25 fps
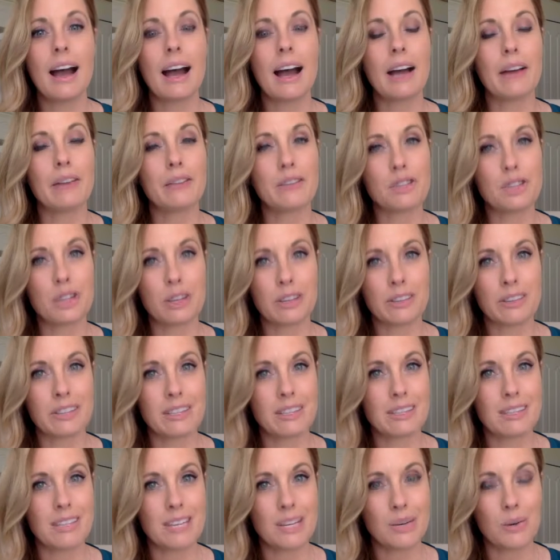I've shared
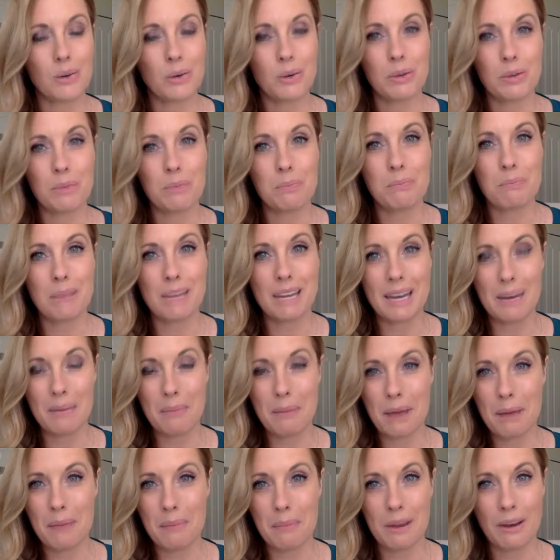this secret with many
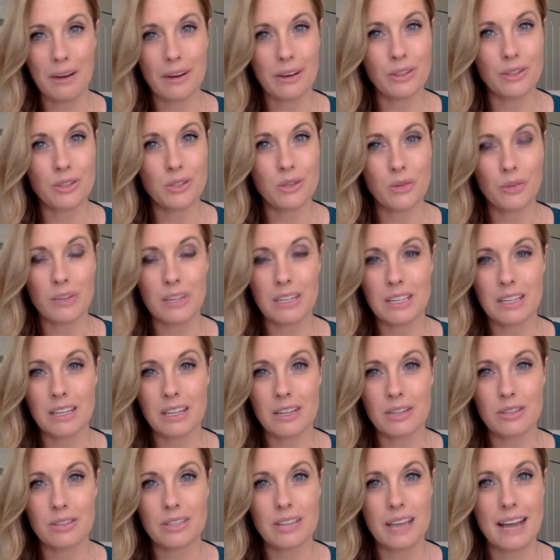pet parents over the
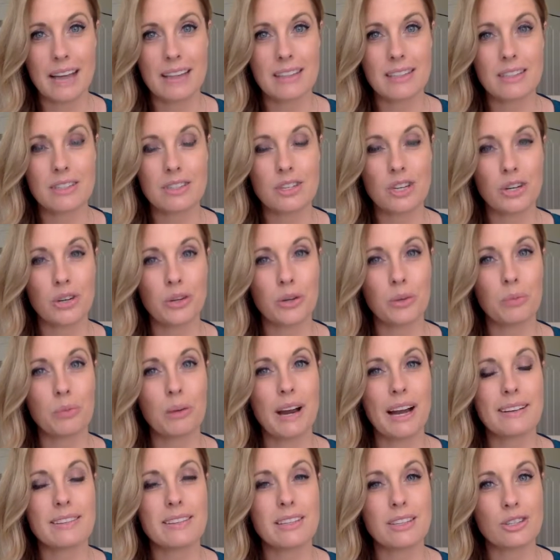years as a general
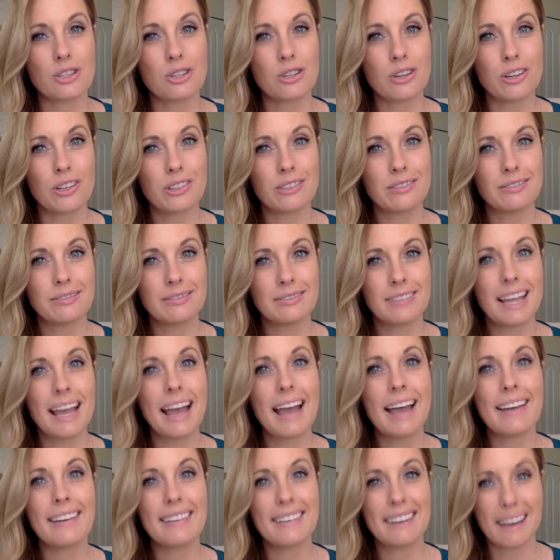practitioner,
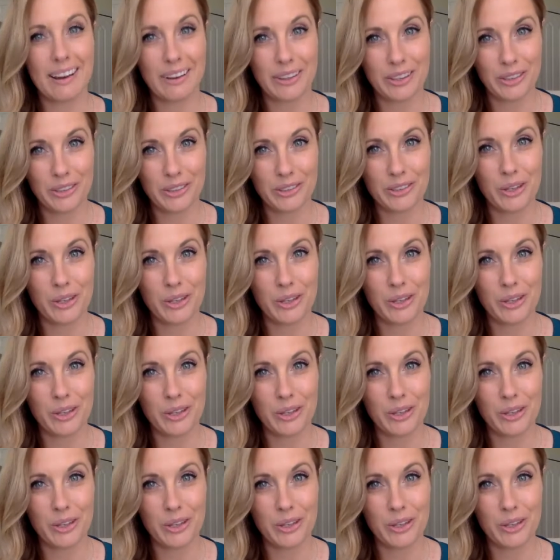and now you'll